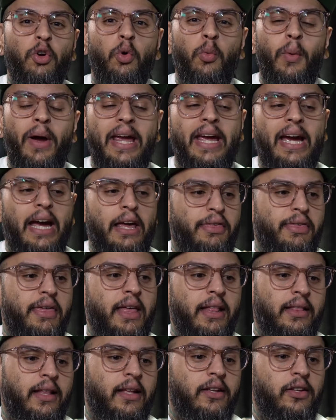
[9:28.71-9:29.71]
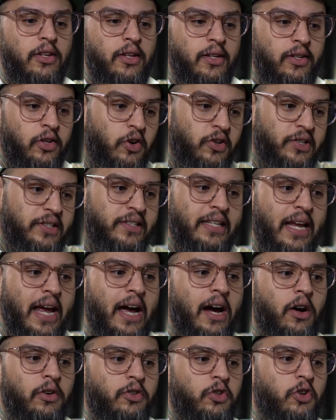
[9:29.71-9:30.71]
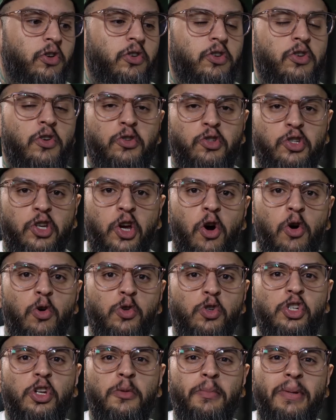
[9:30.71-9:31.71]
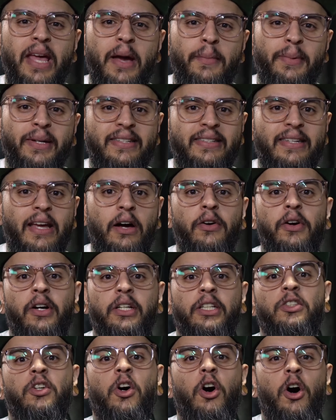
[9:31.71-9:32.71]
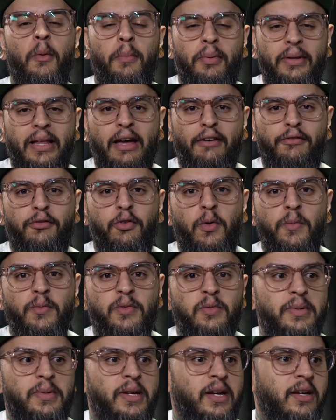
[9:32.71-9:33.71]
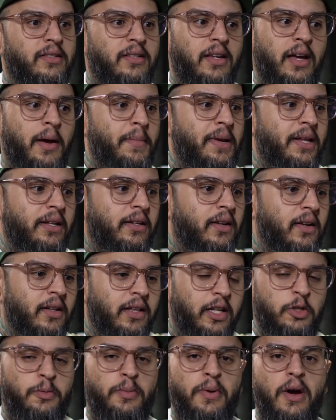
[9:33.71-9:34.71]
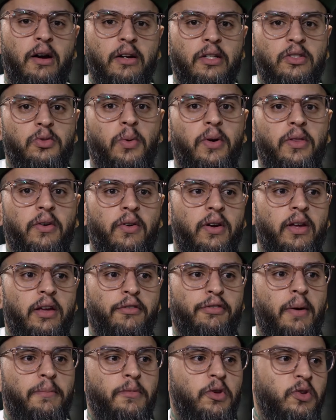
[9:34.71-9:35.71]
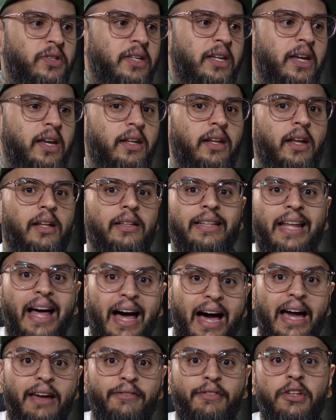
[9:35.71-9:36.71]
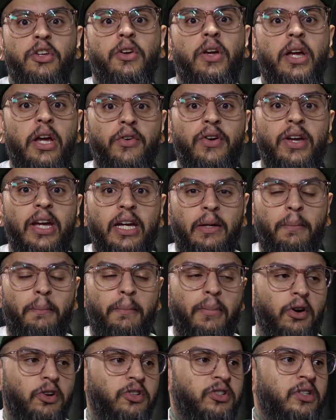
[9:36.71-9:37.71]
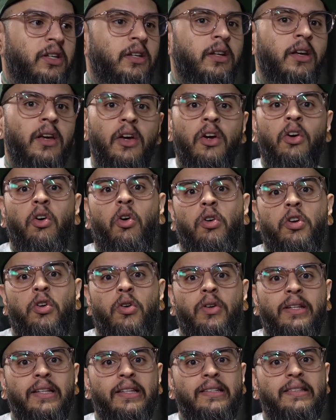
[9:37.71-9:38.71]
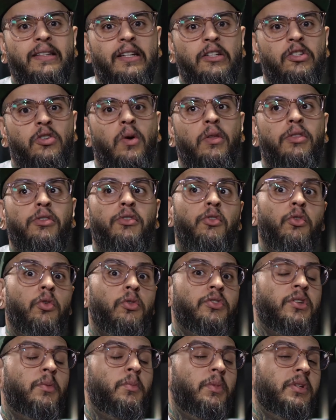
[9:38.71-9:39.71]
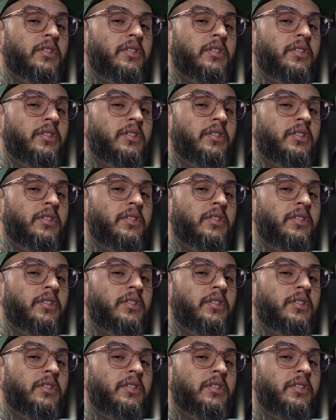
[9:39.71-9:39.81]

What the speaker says: way, I think that your sound, your tone should be able to sound good on all platforms, because, I mean, let's be honest, whether if I'm using it live and you're hearing it in person, or you're listening to it through someone's